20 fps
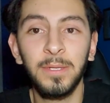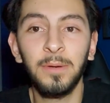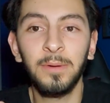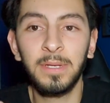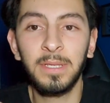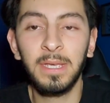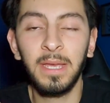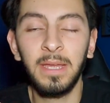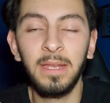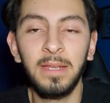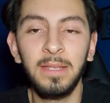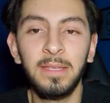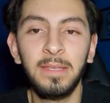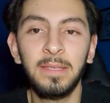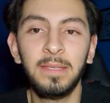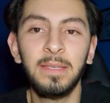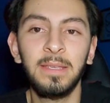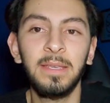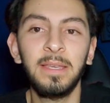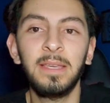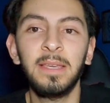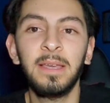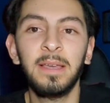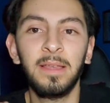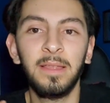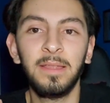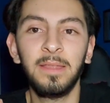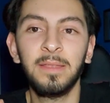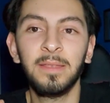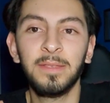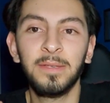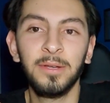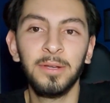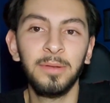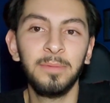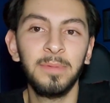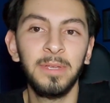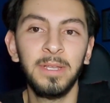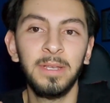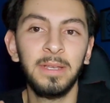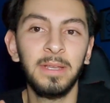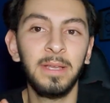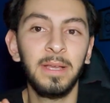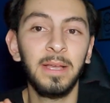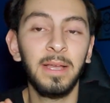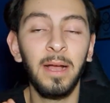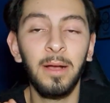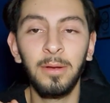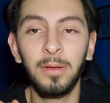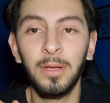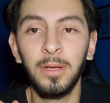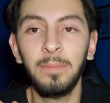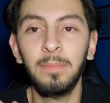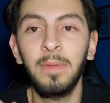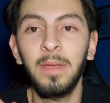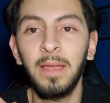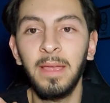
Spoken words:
excited to see the tournament outcome,